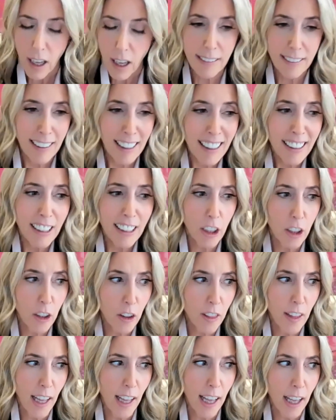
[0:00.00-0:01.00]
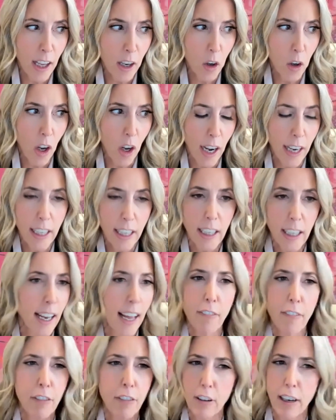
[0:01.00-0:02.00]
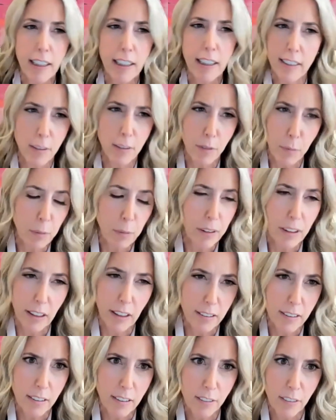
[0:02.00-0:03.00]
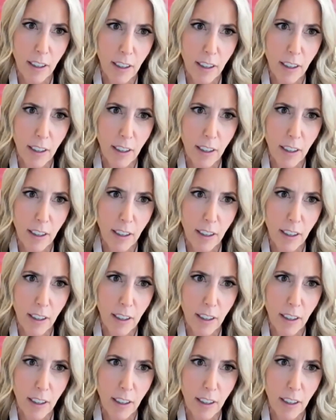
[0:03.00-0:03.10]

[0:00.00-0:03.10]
I'll tell you that I didn't have the right team in place,